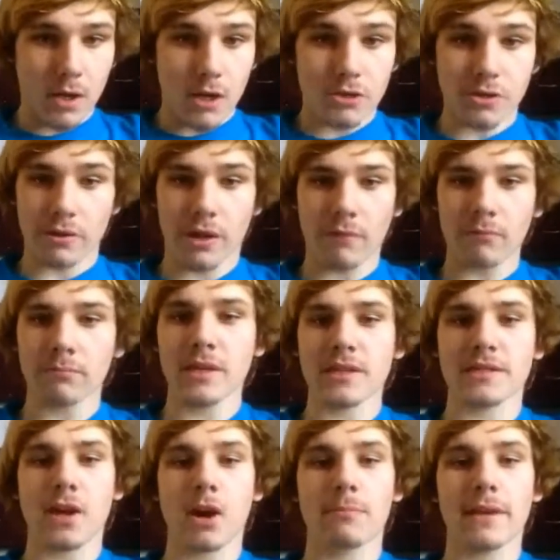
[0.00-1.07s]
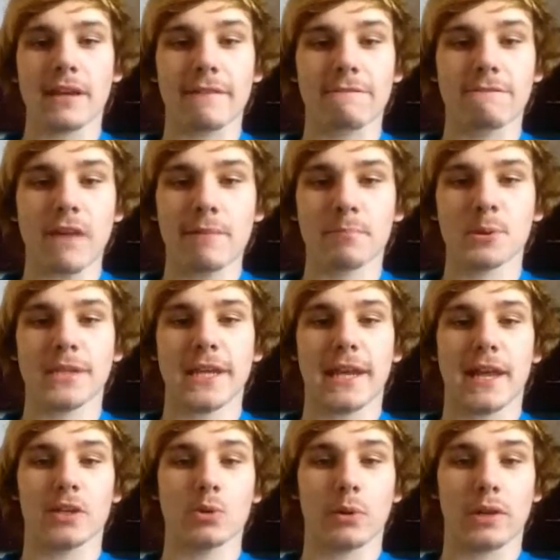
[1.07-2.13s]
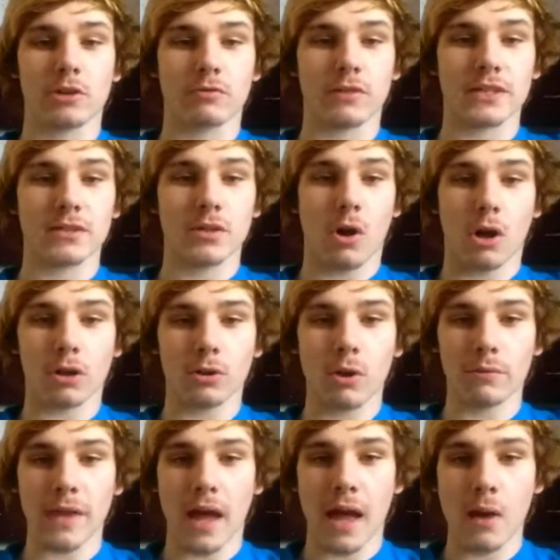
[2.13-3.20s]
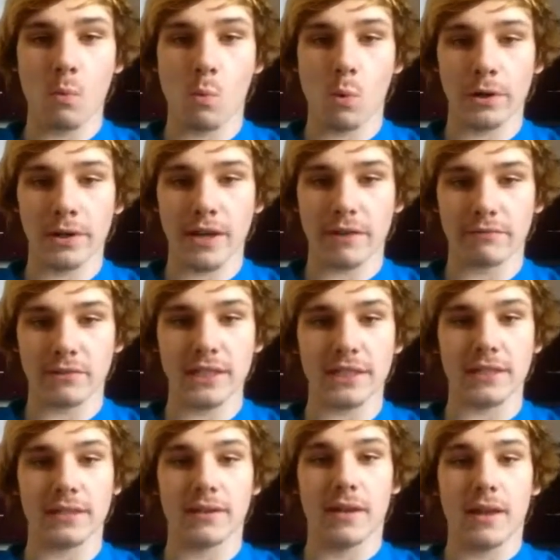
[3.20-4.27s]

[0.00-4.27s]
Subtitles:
So the government is now making 5% annual interest on a loan that I wouldn't have needed